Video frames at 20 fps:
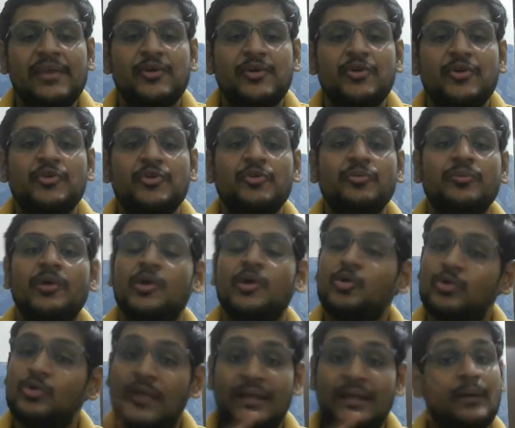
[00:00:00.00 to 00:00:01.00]
have to do
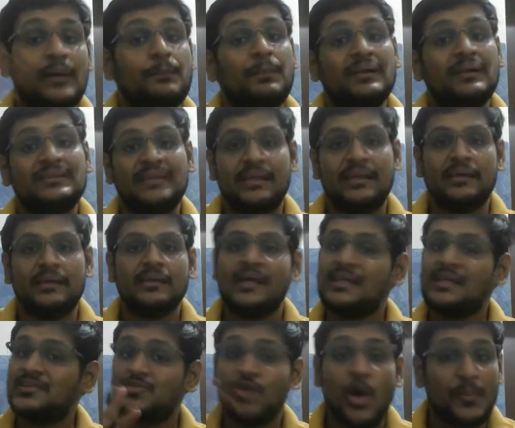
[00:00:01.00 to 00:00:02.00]
that compulsory. There
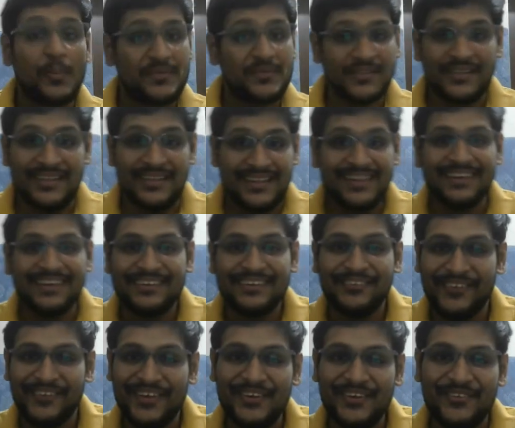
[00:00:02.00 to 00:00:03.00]
is no option here,
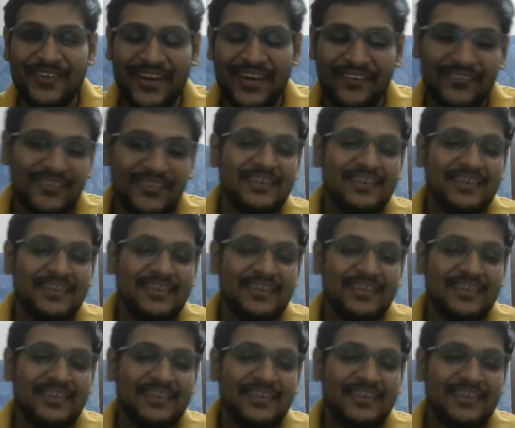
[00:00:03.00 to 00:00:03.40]
okay, you have.